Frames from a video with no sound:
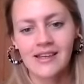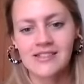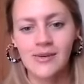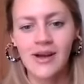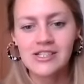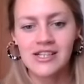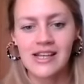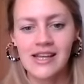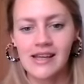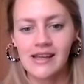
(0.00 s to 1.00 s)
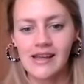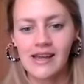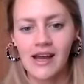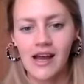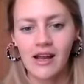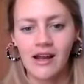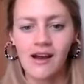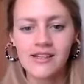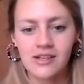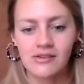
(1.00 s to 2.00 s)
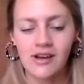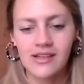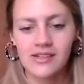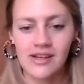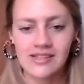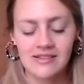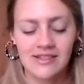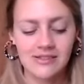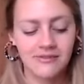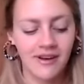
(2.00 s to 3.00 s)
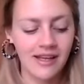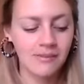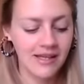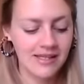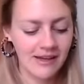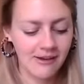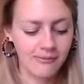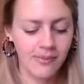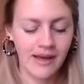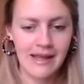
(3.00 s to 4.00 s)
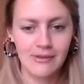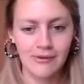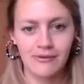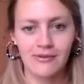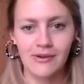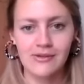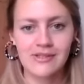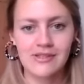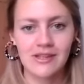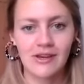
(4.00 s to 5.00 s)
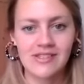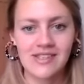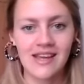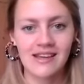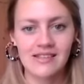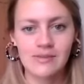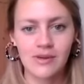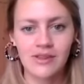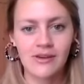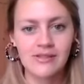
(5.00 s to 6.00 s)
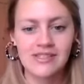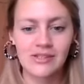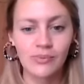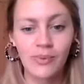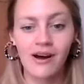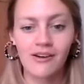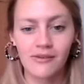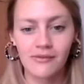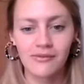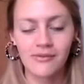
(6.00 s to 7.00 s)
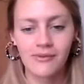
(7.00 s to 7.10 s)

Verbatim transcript: So actually, like, I don't necessarily define myself by either of those things, but those are still part of